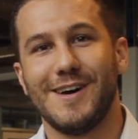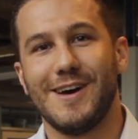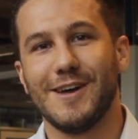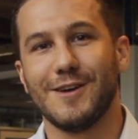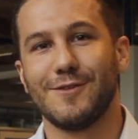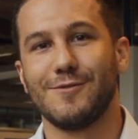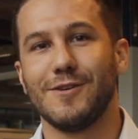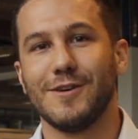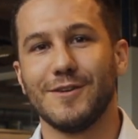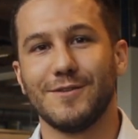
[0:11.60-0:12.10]

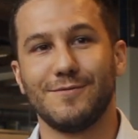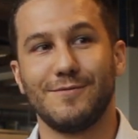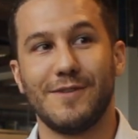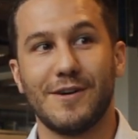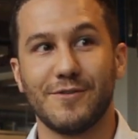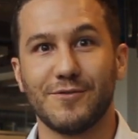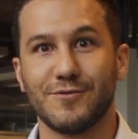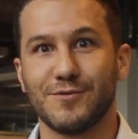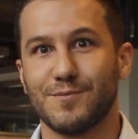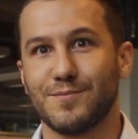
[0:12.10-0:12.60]
I got
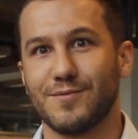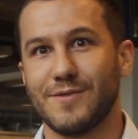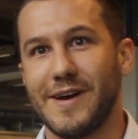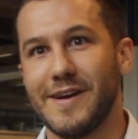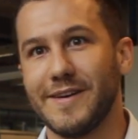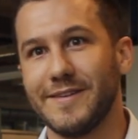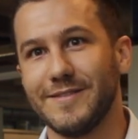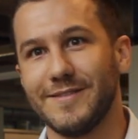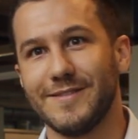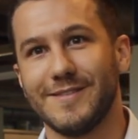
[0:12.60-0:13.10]
very
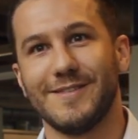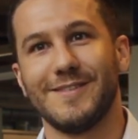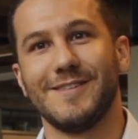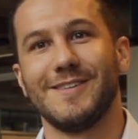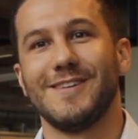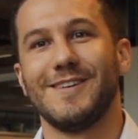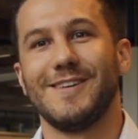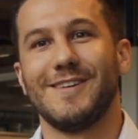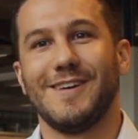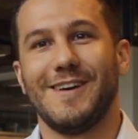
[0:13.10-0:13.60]
surprised
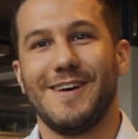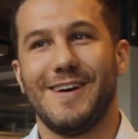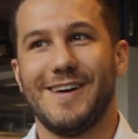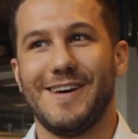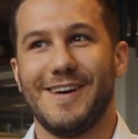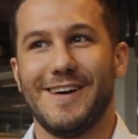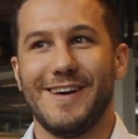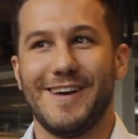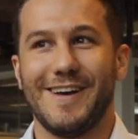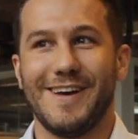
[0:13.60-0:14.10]

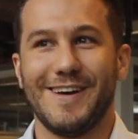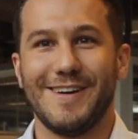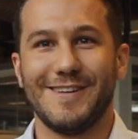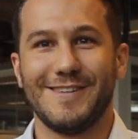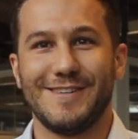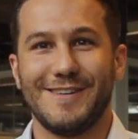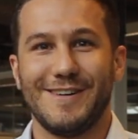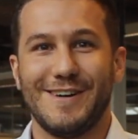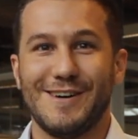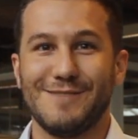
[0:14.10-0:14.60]

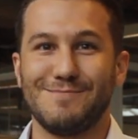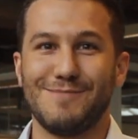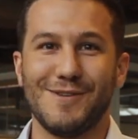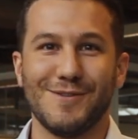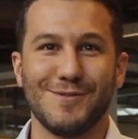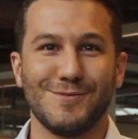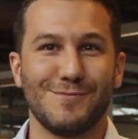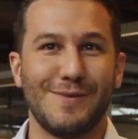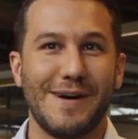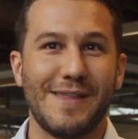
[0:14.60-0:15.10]

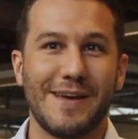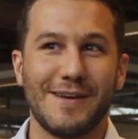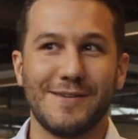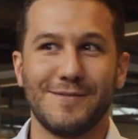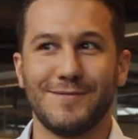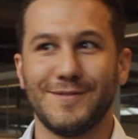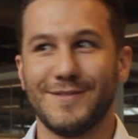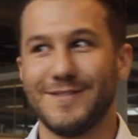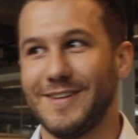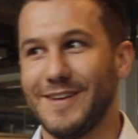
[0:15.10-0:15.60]
about what
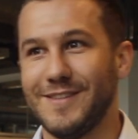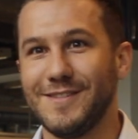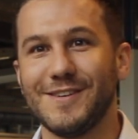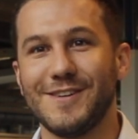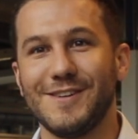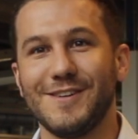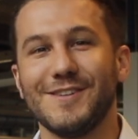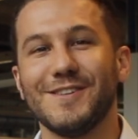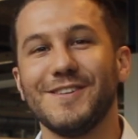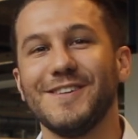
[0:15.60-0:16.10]
I've seen
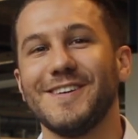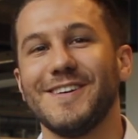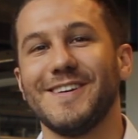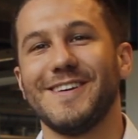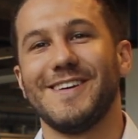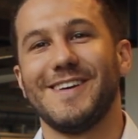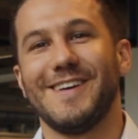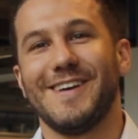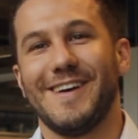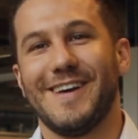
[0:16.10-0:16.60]
here
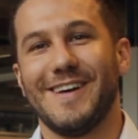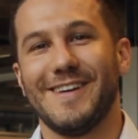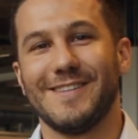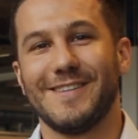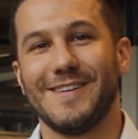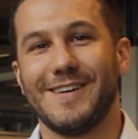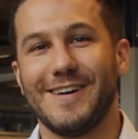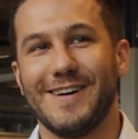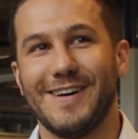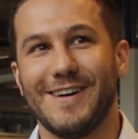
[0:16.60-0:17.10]

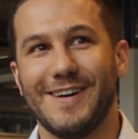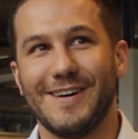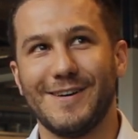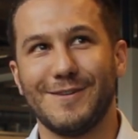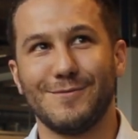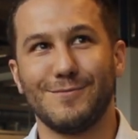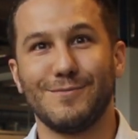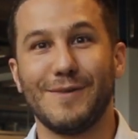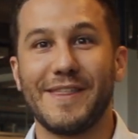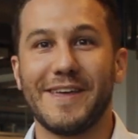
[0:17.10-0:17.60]
and
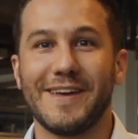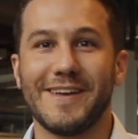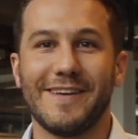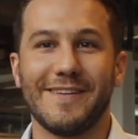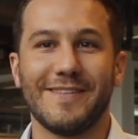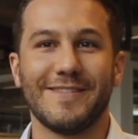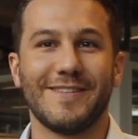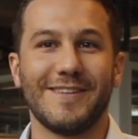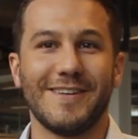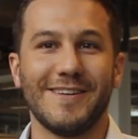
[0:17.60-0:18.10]
what I
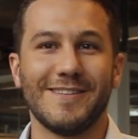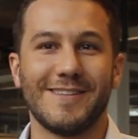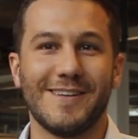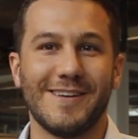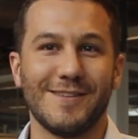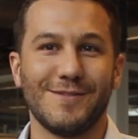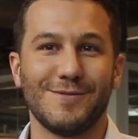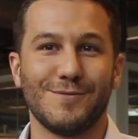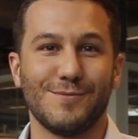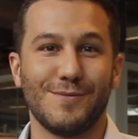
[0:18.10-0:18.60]
can say
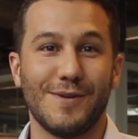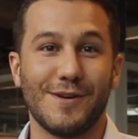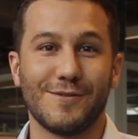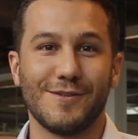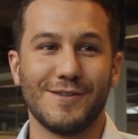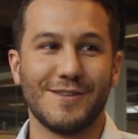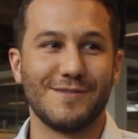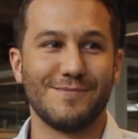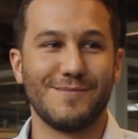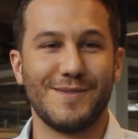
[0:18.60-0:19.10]
that we are
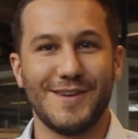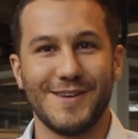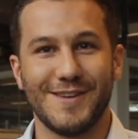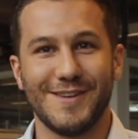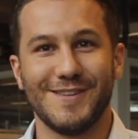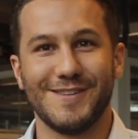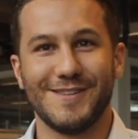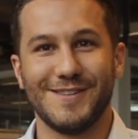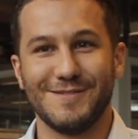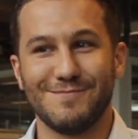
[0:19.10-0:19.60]
gonna
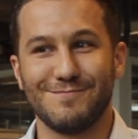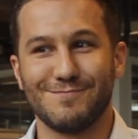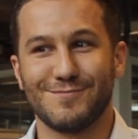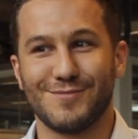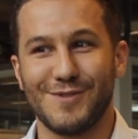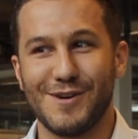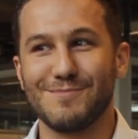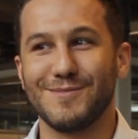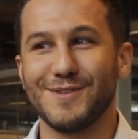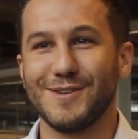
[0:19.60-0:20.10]
make
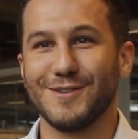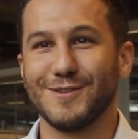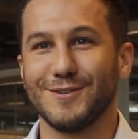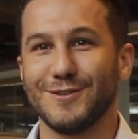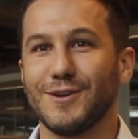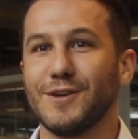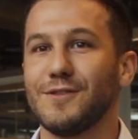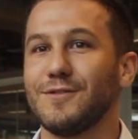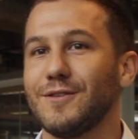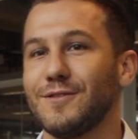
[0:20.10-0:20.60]
probably
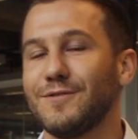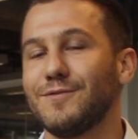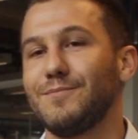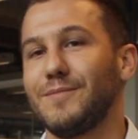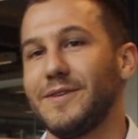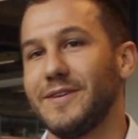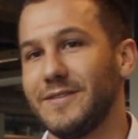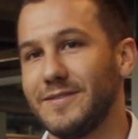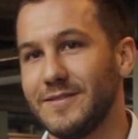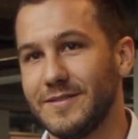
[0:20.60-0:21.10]
lots of
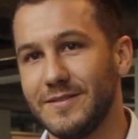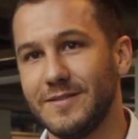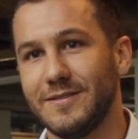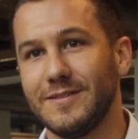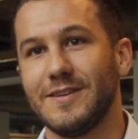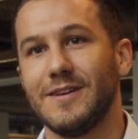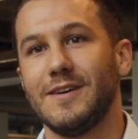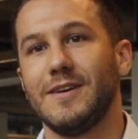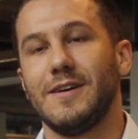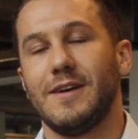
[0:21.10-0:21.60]

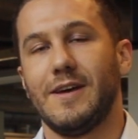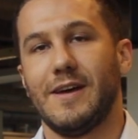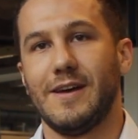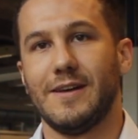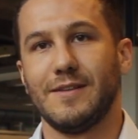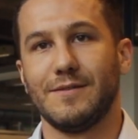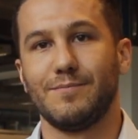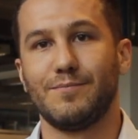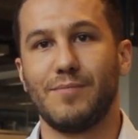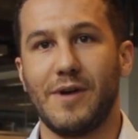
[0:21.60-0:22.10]
business
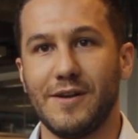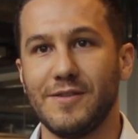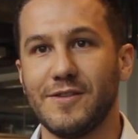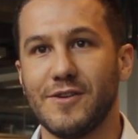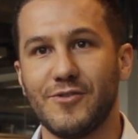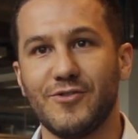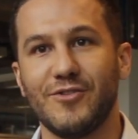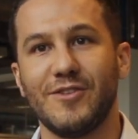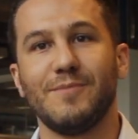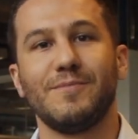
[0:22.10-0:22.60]
and
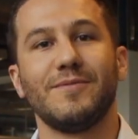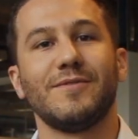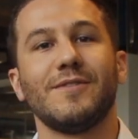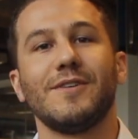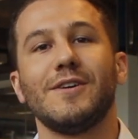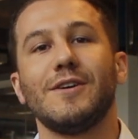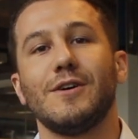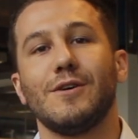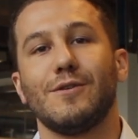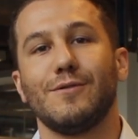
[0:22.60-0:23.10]

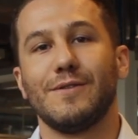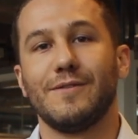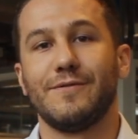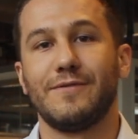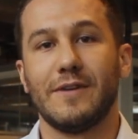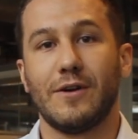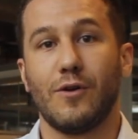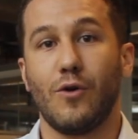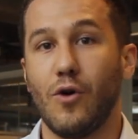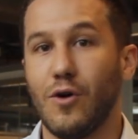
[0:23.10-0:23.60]
partnerships
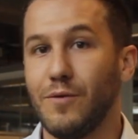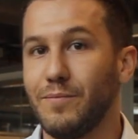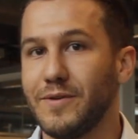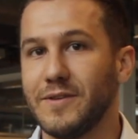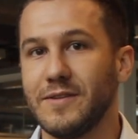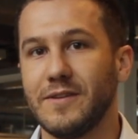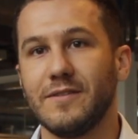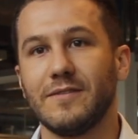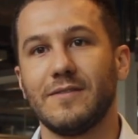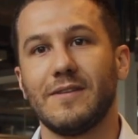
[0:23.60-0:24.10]
with
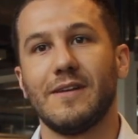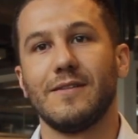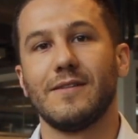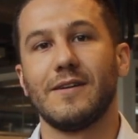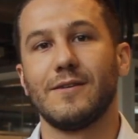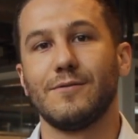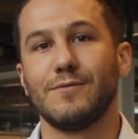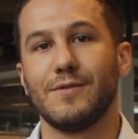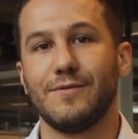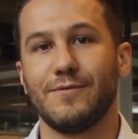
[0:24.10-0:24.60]
companies and
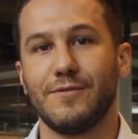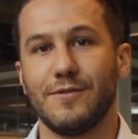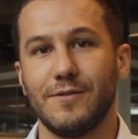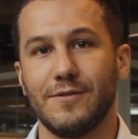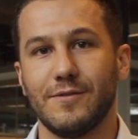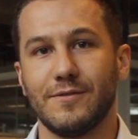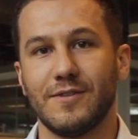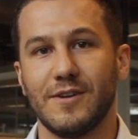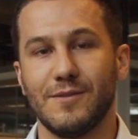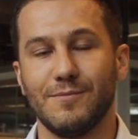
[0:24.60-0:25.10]
with
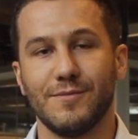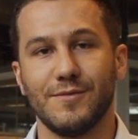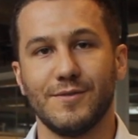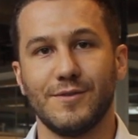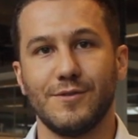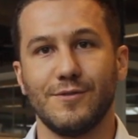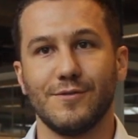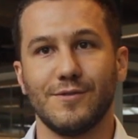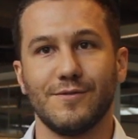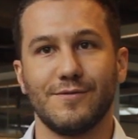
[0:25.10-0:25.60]
some
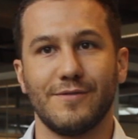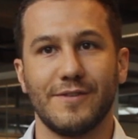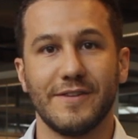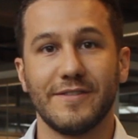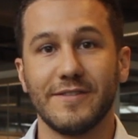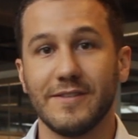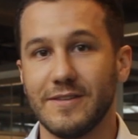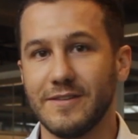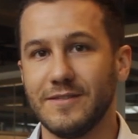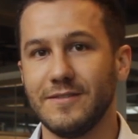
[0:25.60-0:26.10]

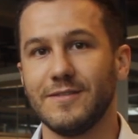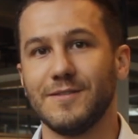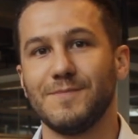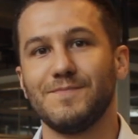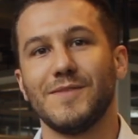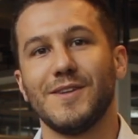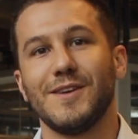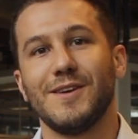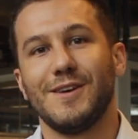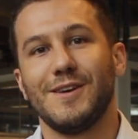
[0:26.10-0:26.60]
universities
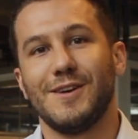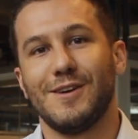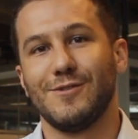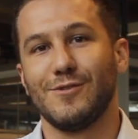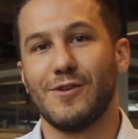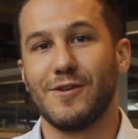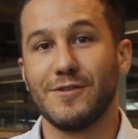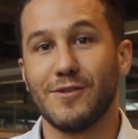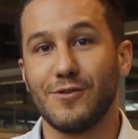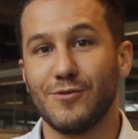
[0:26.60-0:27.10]

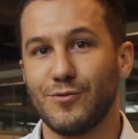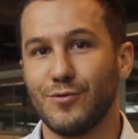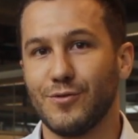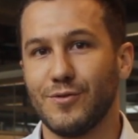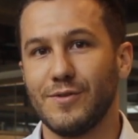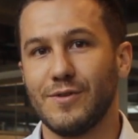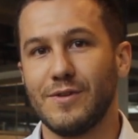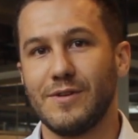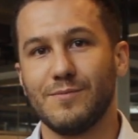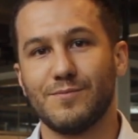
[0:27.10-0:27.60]
in order
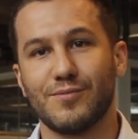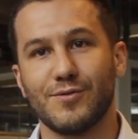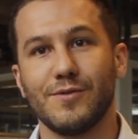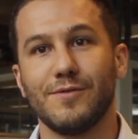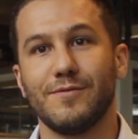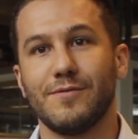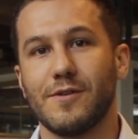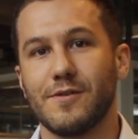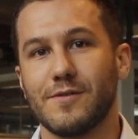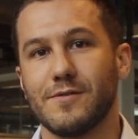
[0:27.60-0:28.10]
to
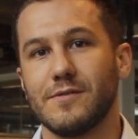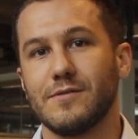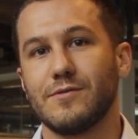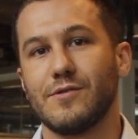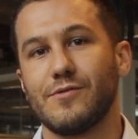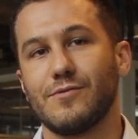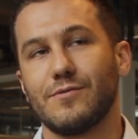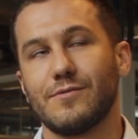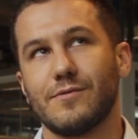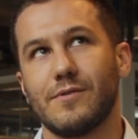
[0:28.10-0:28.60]
improve
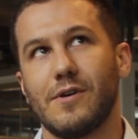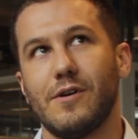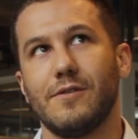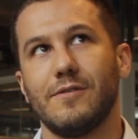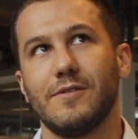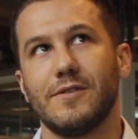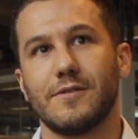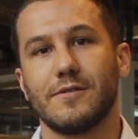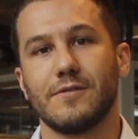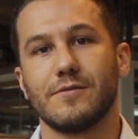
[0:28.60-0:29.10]
our
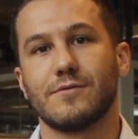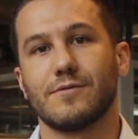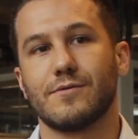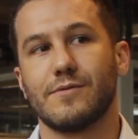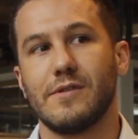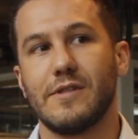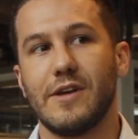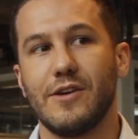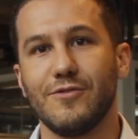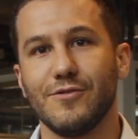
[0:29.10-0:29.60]

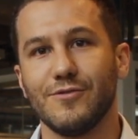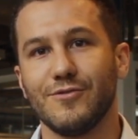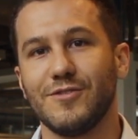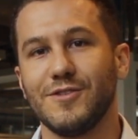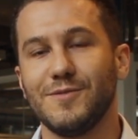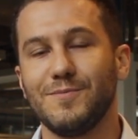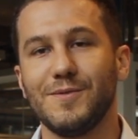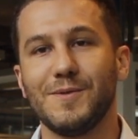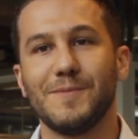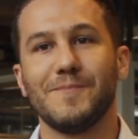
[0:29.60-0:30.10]

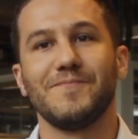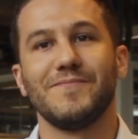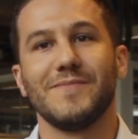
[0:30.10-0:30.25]
relationship.